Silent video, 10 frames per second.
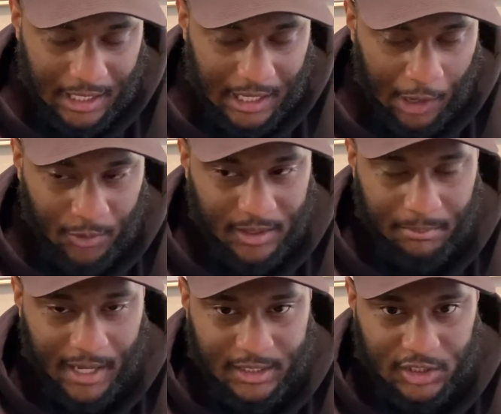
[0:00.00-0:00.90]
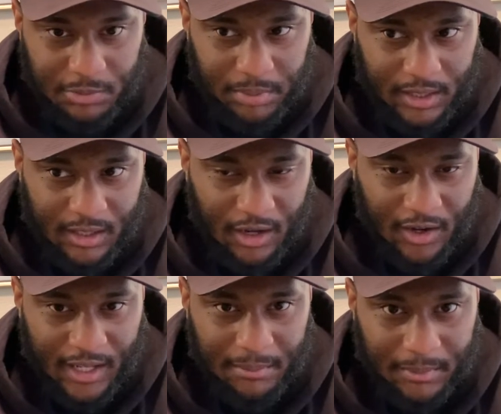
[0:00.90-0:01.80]
I wouldn't imagine spending all
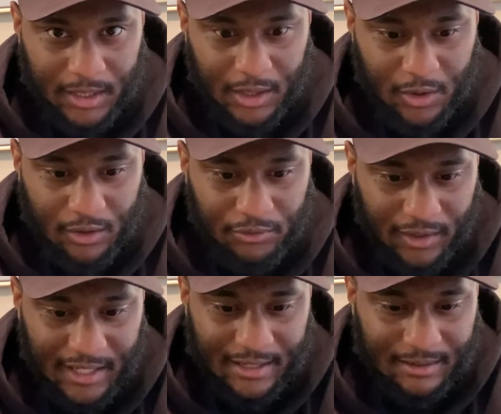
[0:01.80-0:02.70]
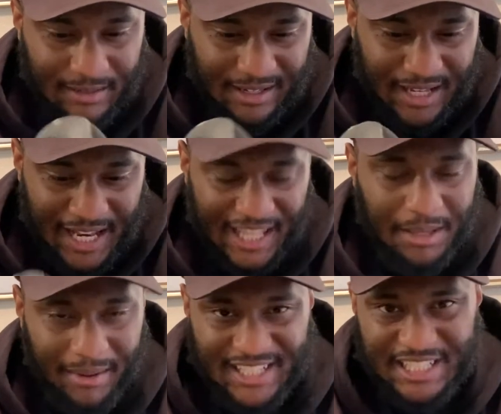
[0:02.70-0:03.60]
that money on a fucking Nike
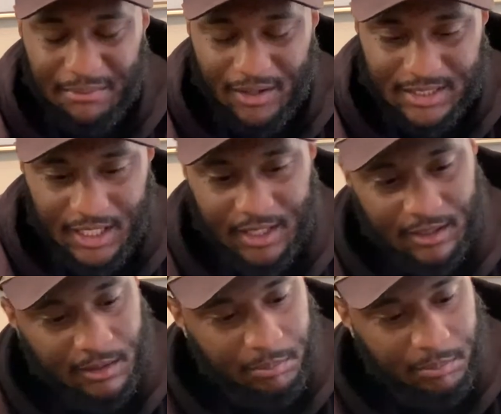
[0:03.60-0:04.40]
basketball sneaker.